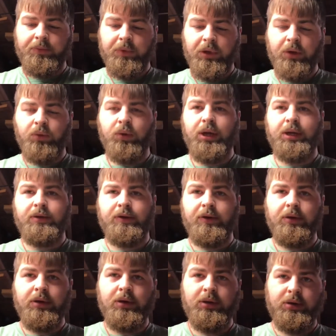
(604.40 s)
weight
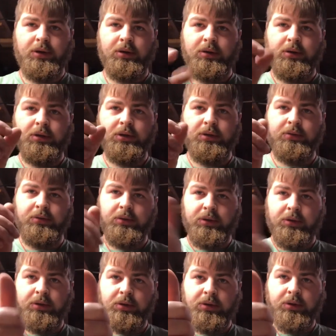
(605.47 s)
in there. So
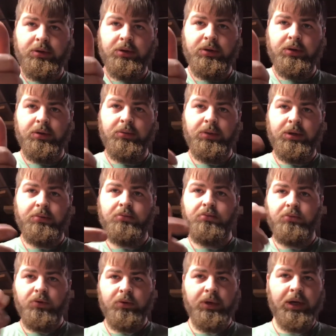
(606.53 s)
let me
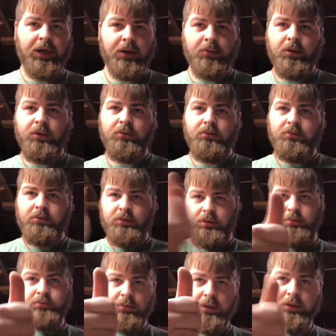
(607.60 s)
move the camera.
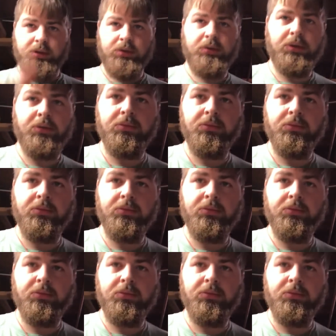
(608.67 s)
Sweet.